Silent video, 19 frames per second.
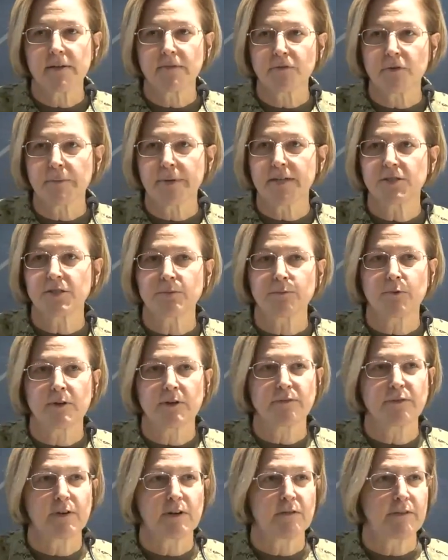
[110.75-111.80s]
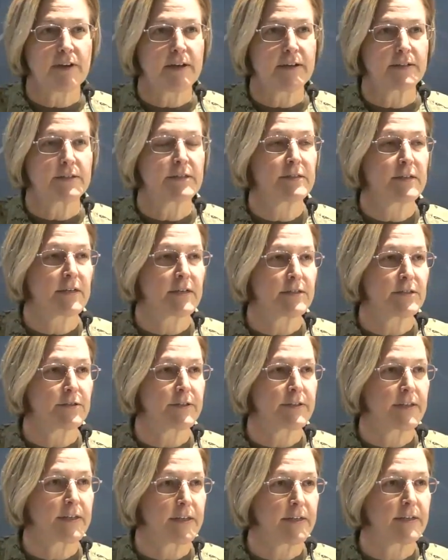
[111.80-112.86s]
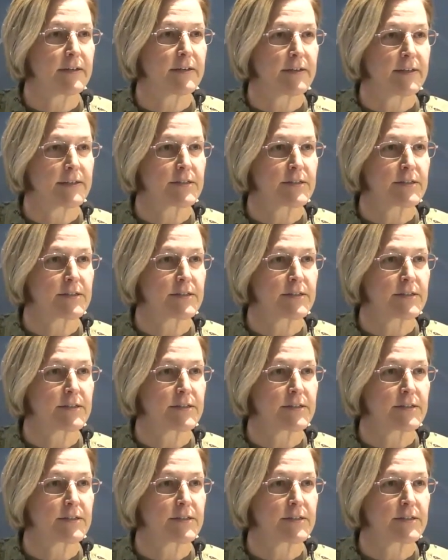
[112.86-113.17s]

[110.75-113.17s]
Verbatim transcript: information warfare event during the year,